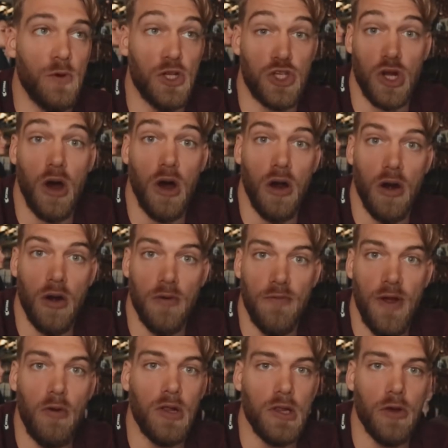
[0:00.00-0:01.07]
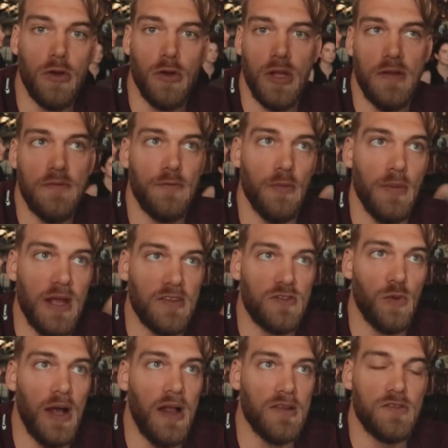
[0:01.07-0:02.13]
which are very lucrative for me as
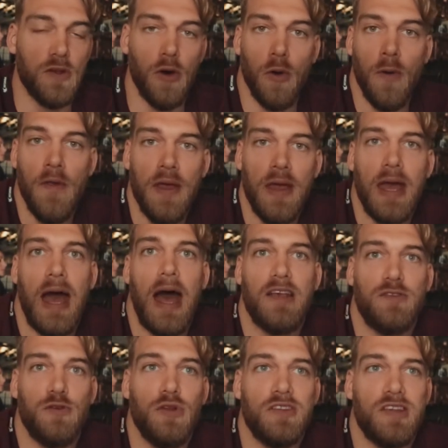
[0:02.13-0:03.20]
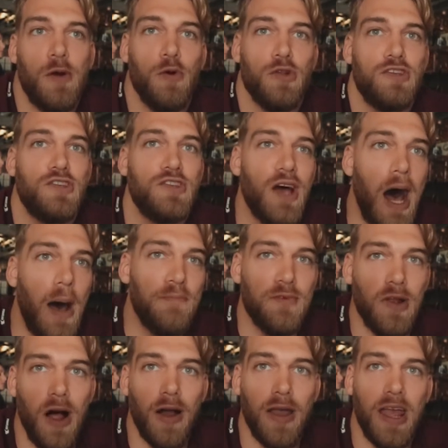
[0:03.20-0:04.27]
well. So as soon as I would stop
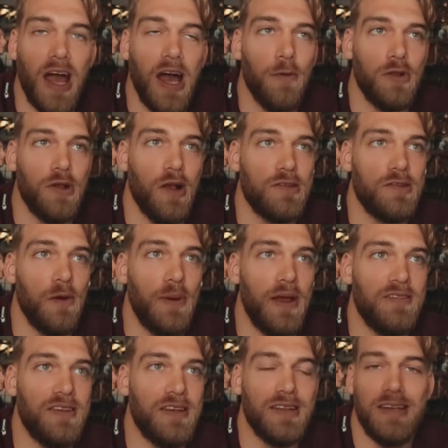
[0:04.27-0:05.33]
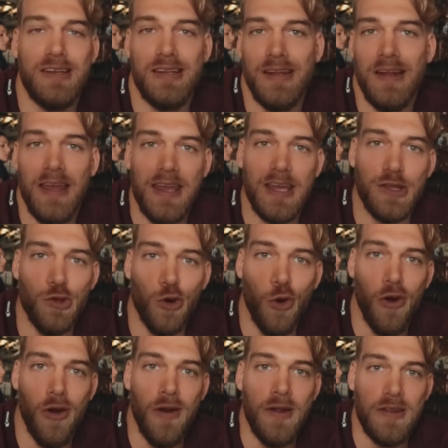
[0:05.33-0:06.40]
vlogging, I would also basically
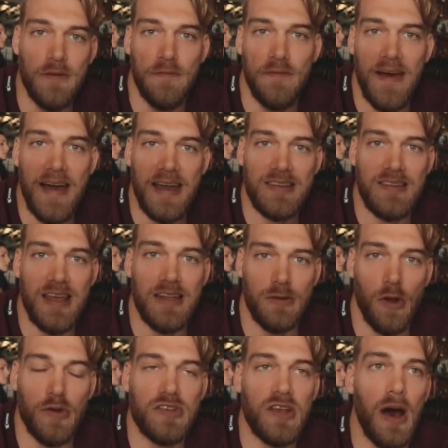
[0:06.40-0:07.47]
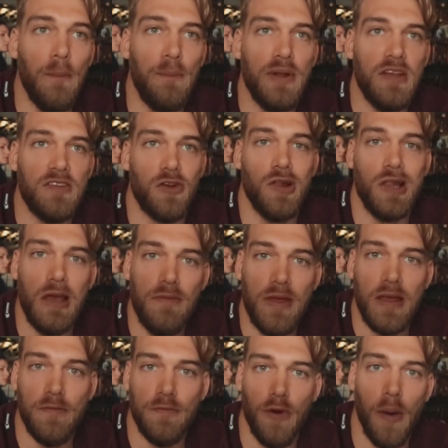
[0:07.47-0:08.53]
ignore the fact that those companies are
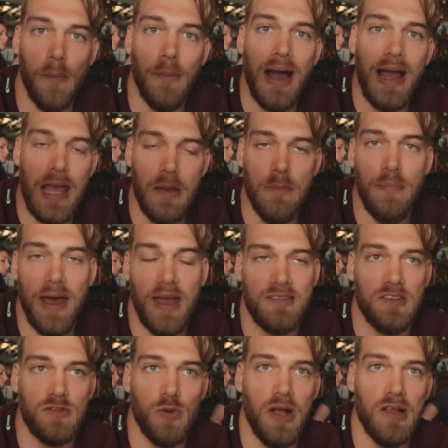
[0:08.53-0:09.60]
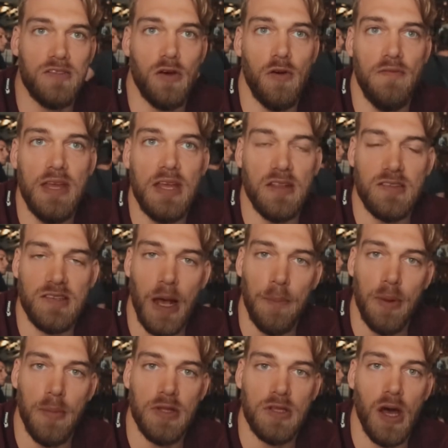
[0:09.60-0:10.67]
living from my impacts as well. So a vegan
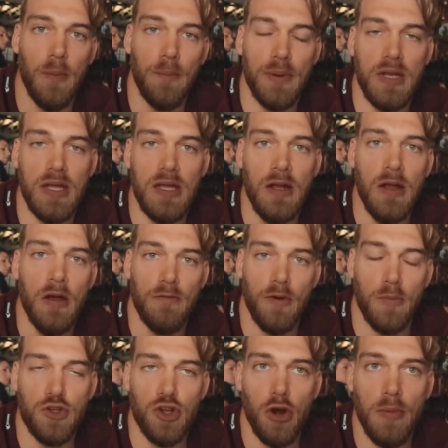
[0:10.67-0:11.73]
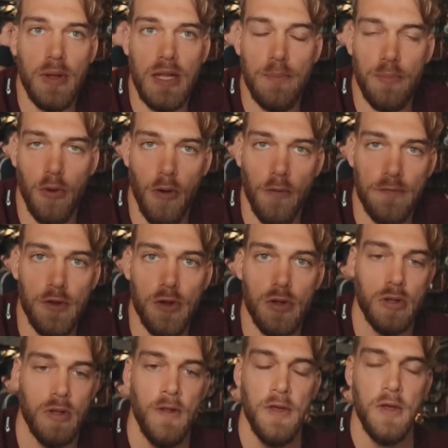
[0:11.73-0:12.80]
supplement company from Germany,
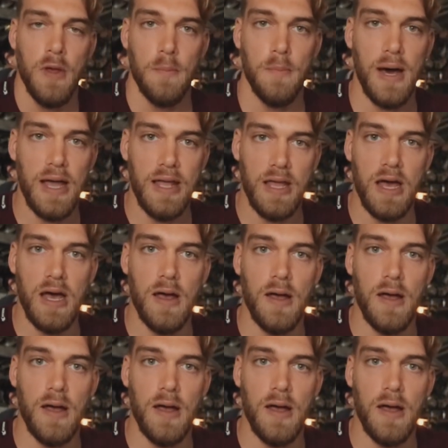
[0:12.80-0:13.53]
ProFuel, my